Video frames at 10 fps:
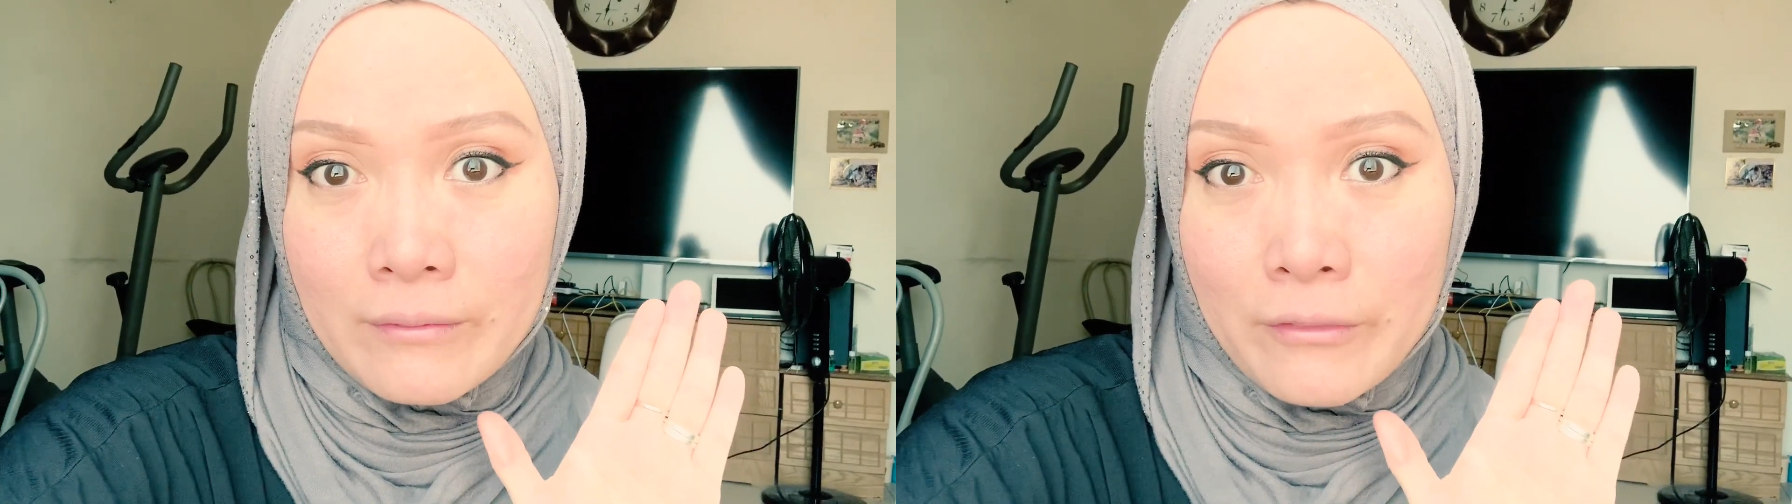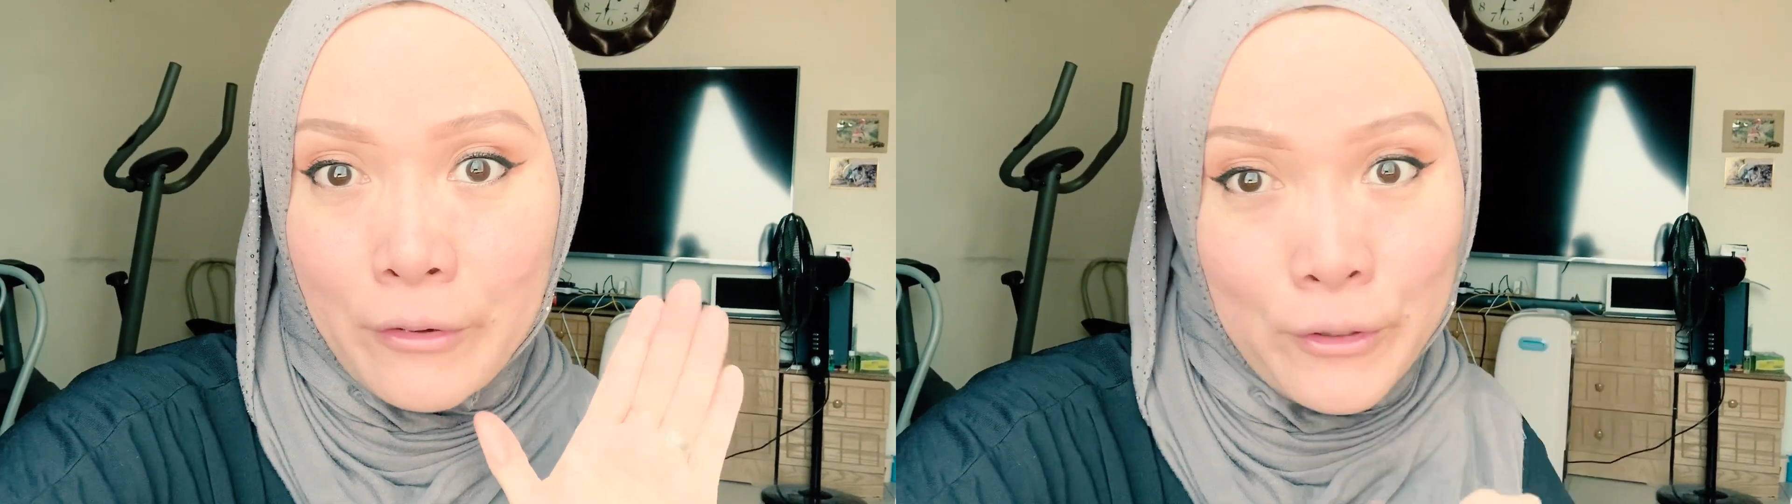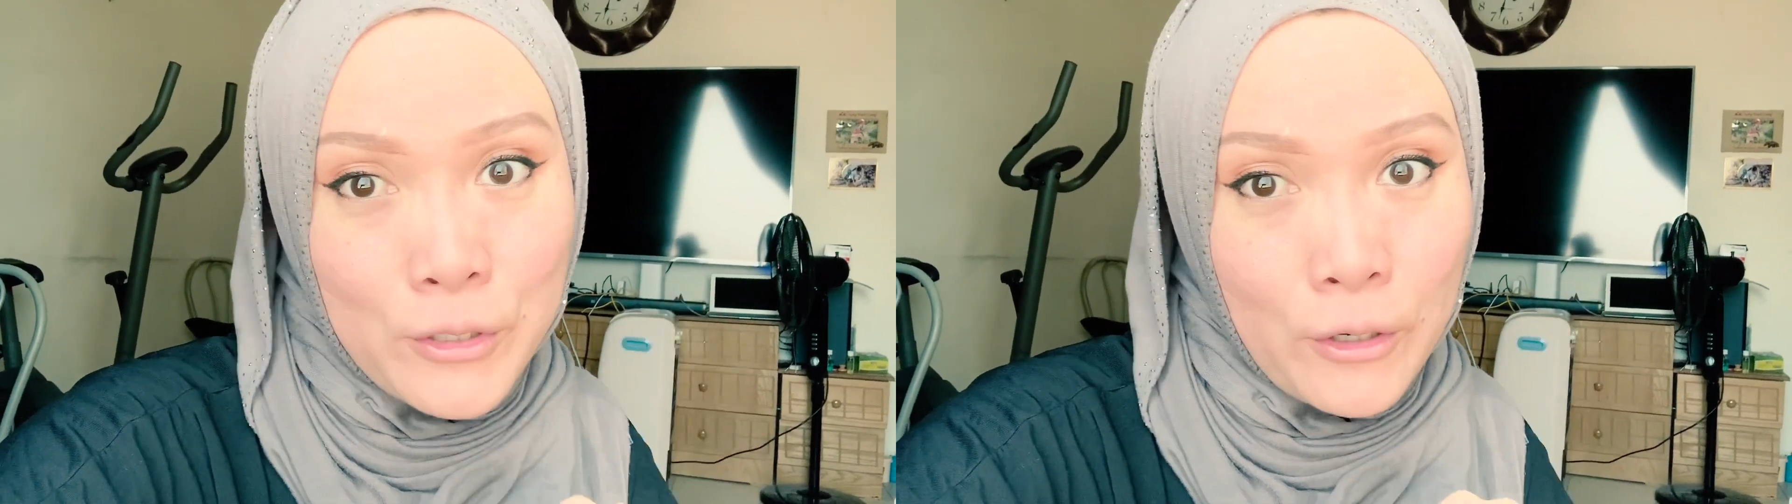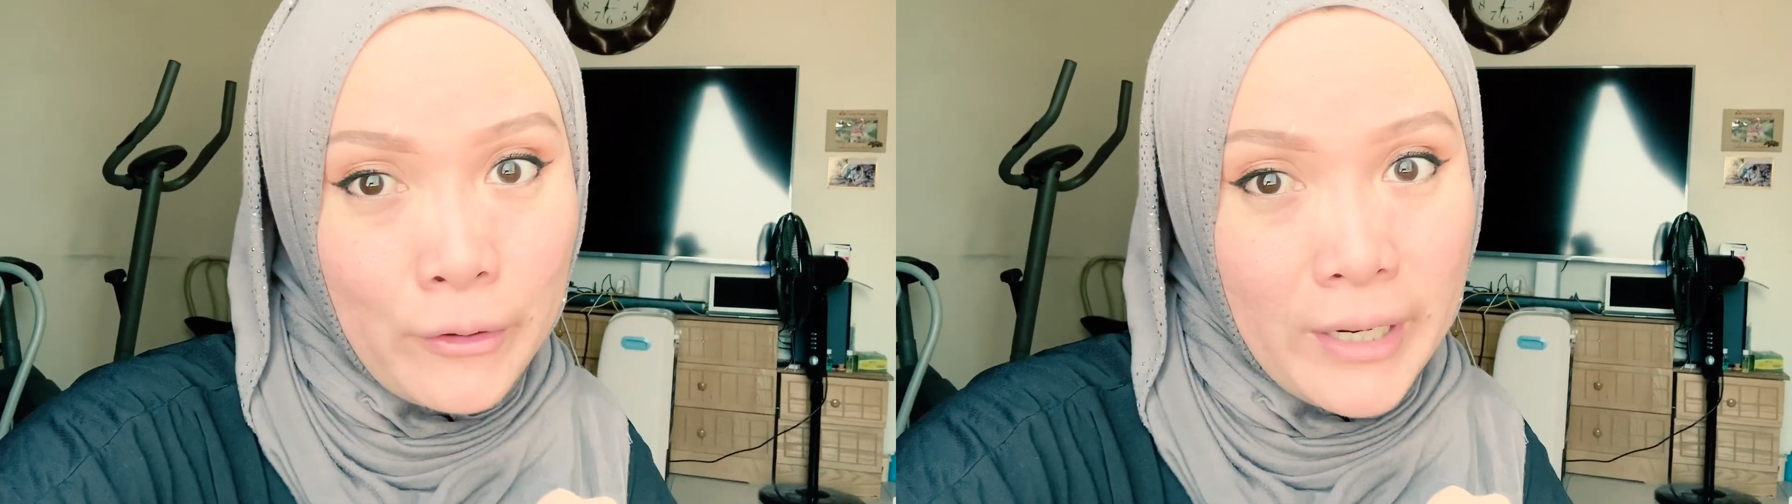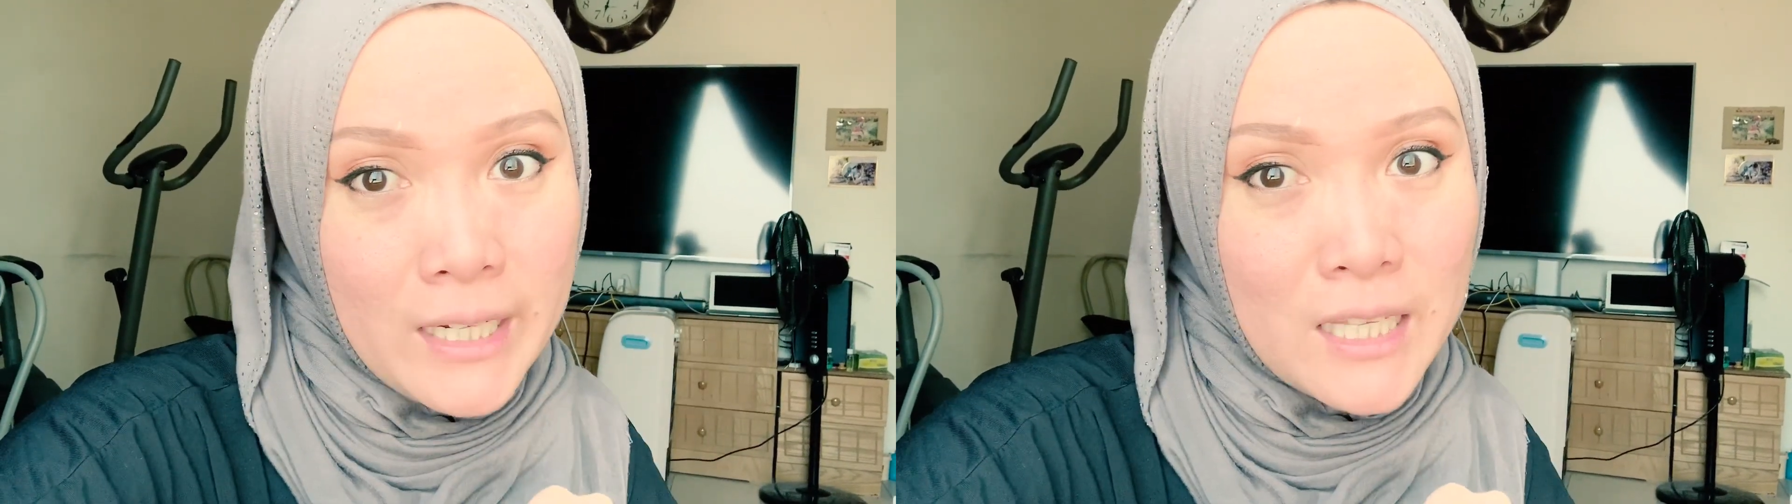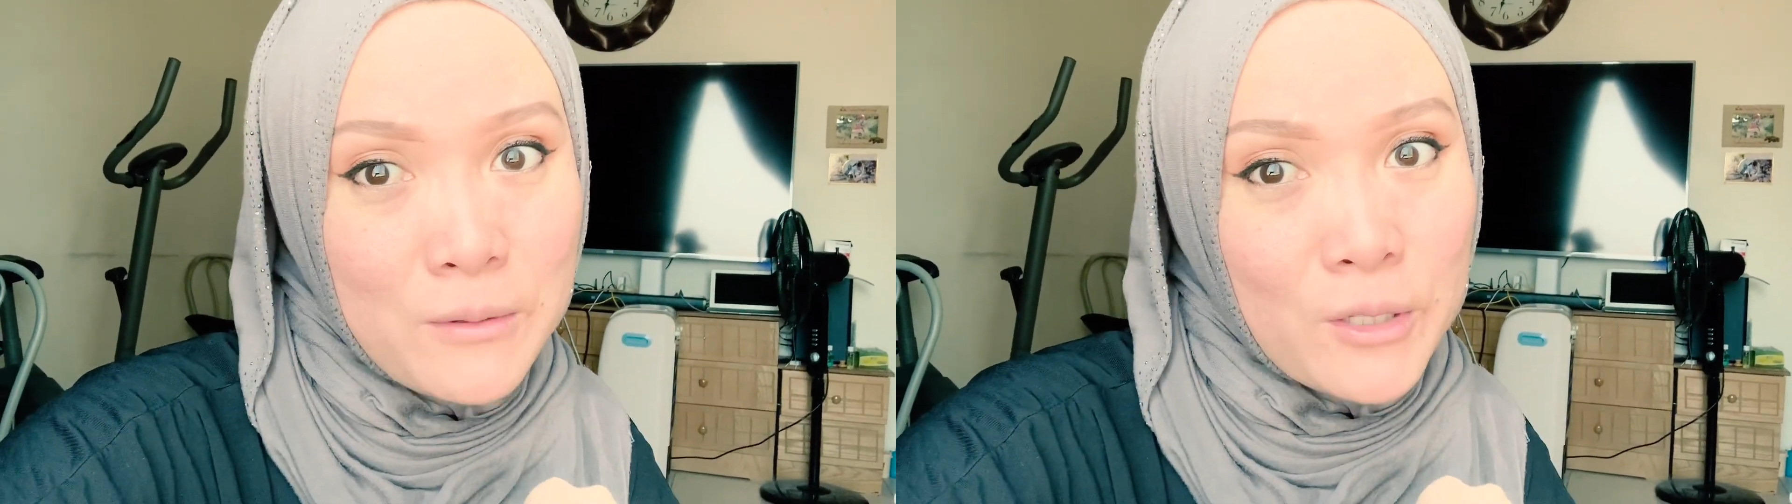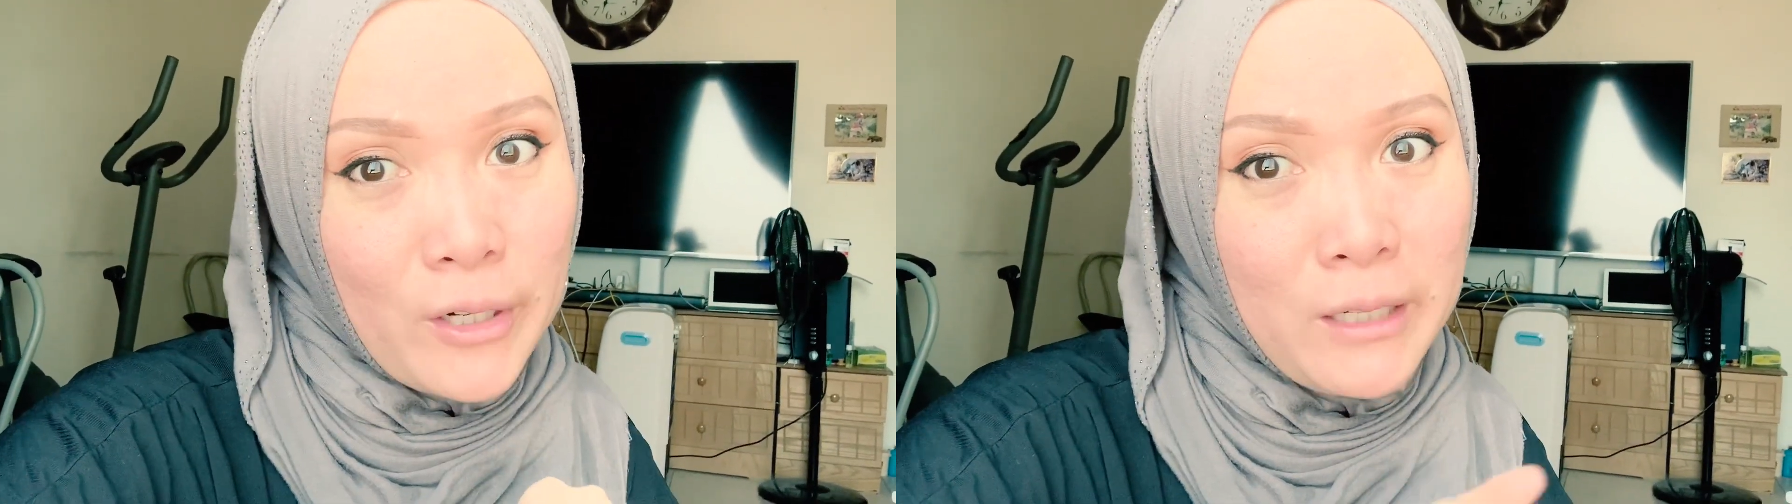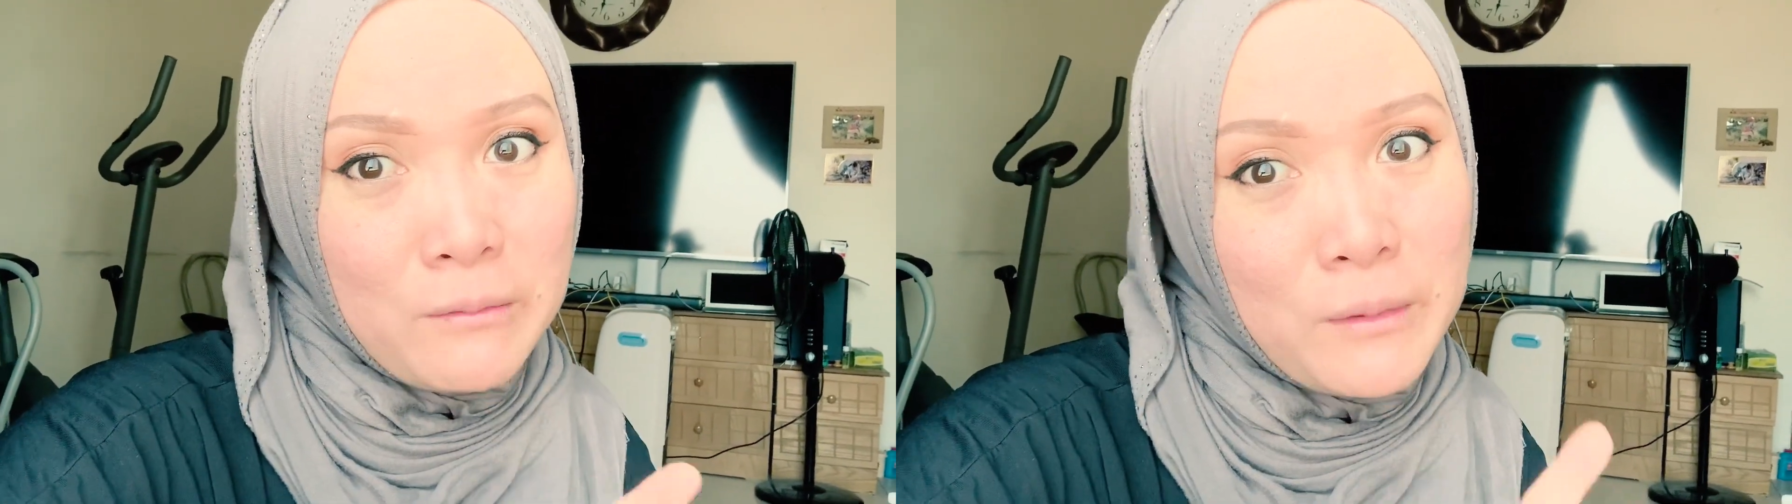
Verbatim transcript: for those who already subscribed